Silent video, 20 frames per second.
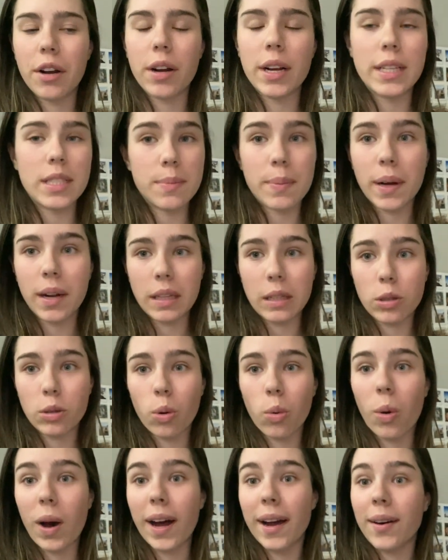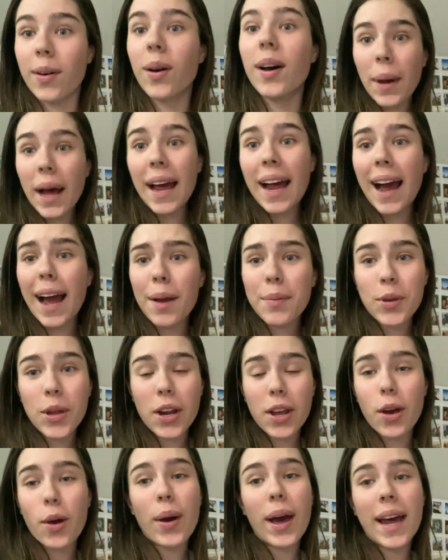It's been a little while, but I'm gonna
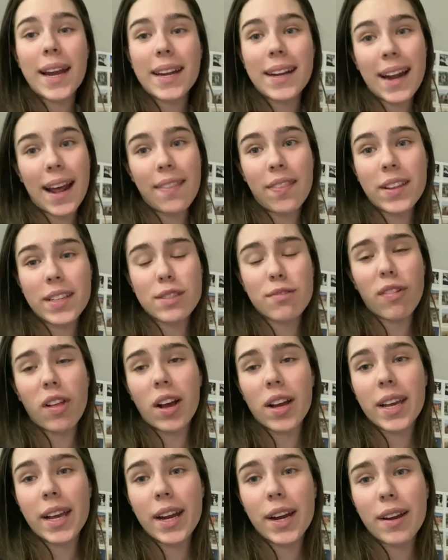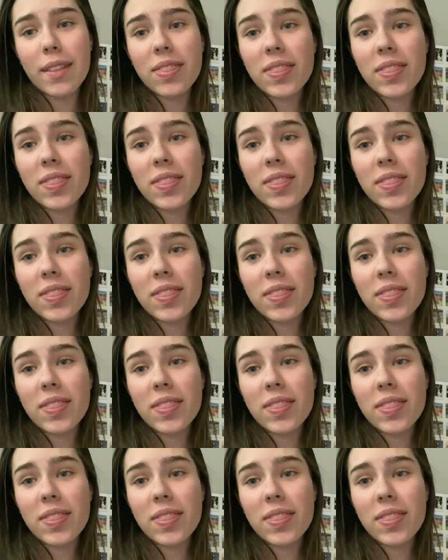go ahead and end this vlog here.